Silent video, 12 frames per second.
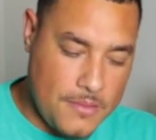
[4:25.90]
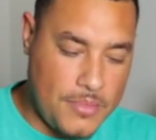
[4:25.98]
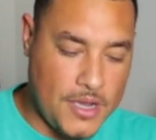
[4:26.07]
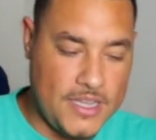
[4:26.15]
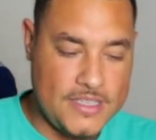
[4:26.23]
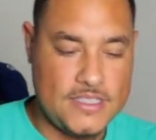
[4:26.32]

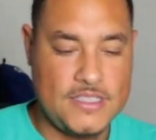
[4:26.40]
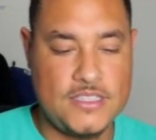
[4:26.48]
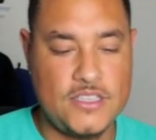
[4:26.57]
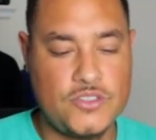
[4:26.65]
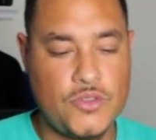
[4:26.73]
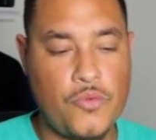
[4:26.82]
But
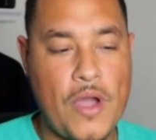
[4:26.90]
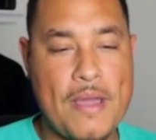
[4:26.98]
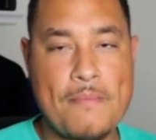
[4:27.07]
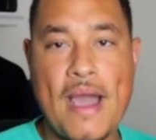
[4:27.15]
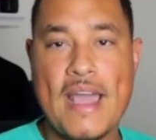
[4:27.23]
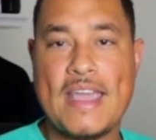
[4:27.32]
this is the way
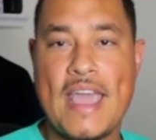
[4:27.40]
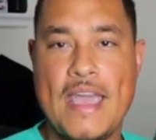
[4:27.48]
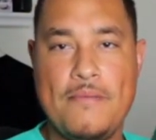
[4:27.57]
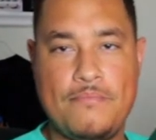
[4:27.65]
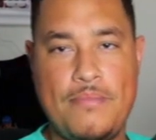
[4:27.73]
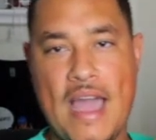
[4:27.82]
mine
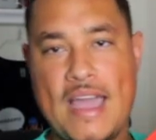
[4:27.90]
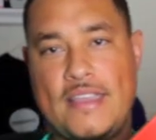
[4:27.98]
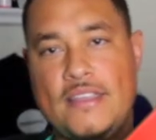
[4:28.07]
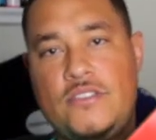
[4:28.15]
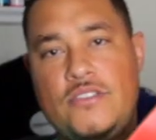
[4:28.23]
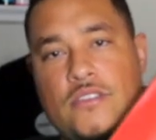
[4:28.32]
came
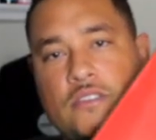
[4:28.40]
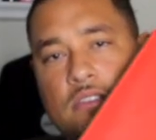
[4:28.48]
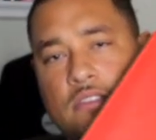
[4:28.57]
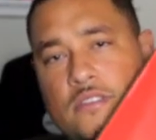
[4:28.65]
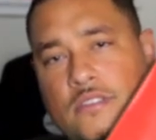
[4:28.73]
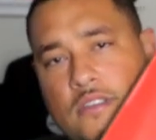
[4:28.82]
packaged.
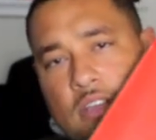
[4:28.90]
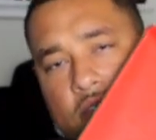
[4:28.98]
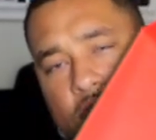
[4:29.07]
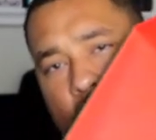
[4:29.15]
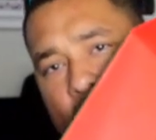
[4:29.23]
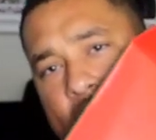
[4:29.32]

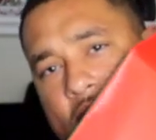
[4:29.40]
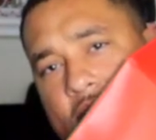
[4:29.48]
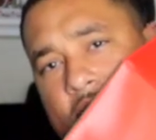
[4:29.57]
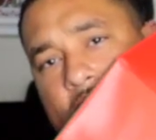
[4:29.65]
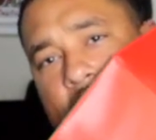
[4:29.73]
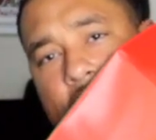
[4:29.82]
As you guys can
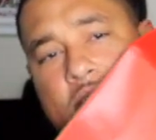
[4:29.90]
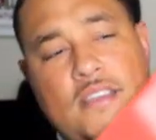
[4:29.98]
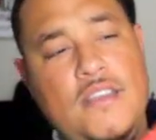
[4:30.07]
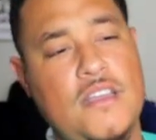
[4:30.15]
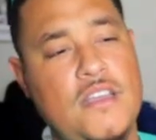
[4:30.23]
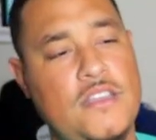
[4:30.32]
see,
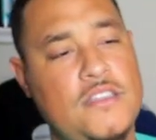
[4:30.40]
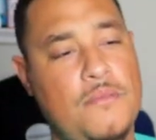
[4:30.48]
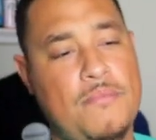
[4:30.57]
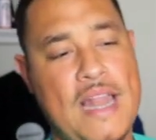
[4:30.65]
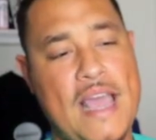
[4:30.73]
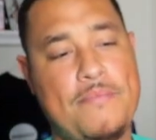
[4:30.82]
the
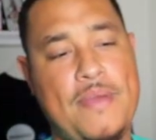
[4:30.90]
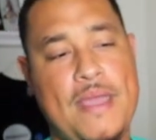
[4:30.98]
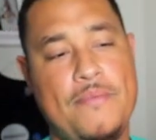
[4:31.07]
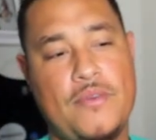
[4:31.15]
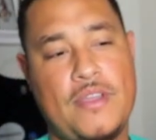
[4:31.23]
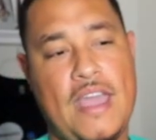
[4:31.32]
black
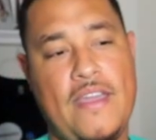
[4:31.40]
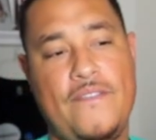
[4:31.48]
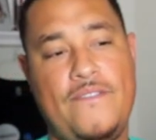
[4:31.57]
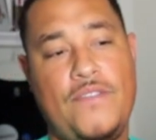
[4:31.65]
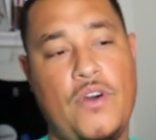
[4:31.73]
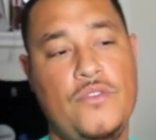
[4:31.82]
paper came
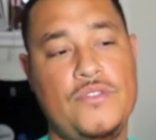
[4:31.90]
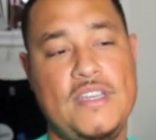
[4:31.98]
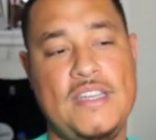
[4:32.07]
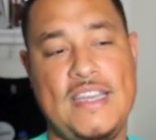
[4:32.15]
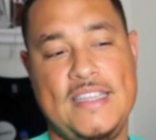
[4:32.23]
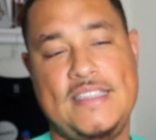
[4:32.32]

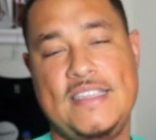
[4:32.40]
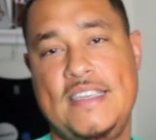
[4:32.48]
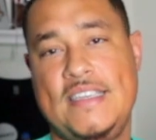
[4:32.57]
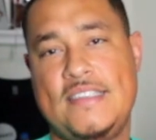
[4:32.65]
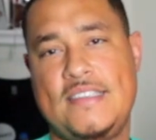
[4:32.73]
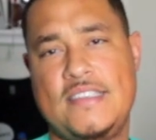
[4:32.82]
folded like
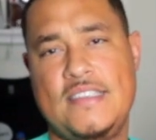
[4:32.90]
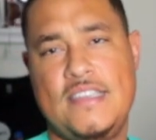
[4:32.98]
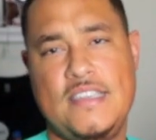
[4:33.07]
this.